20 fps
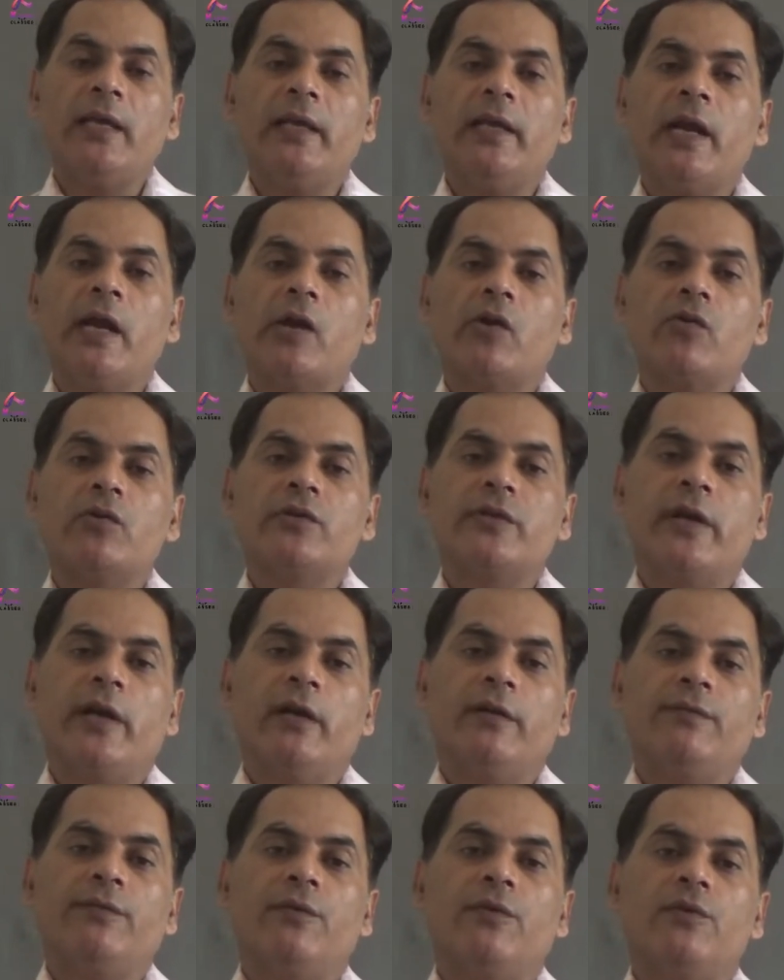
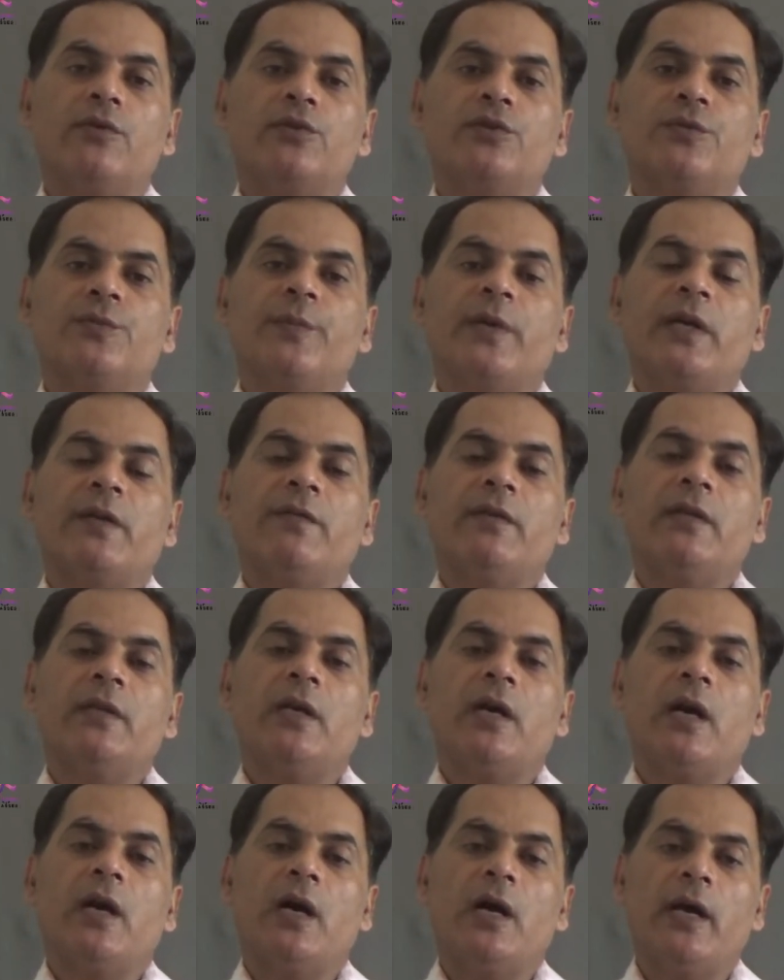electrostatic force between
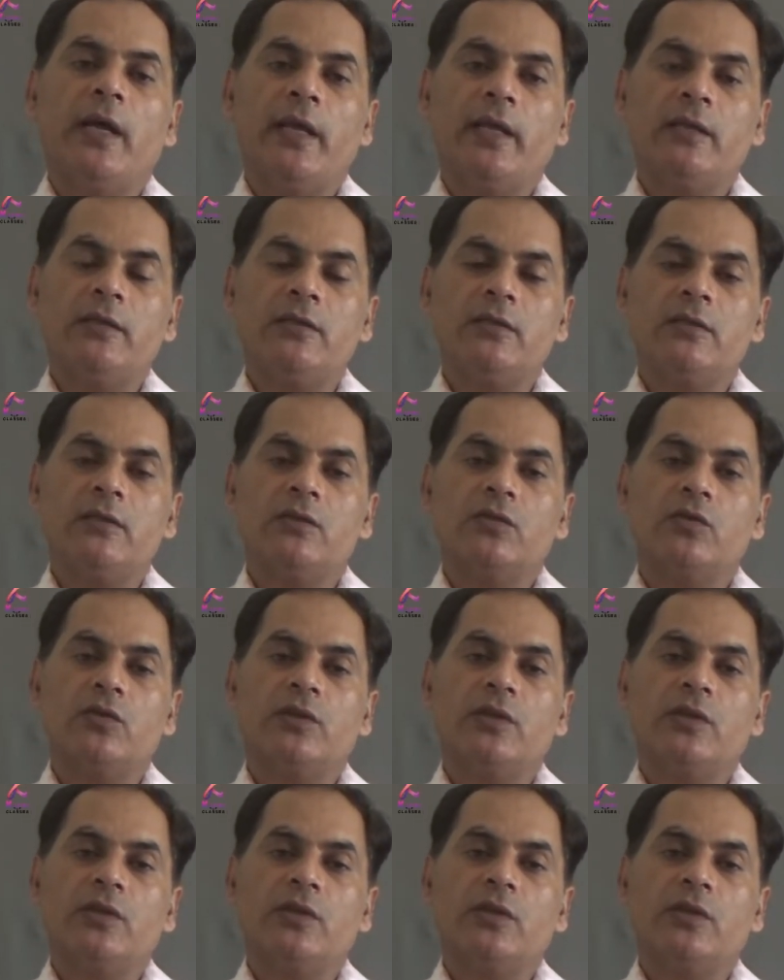the ions.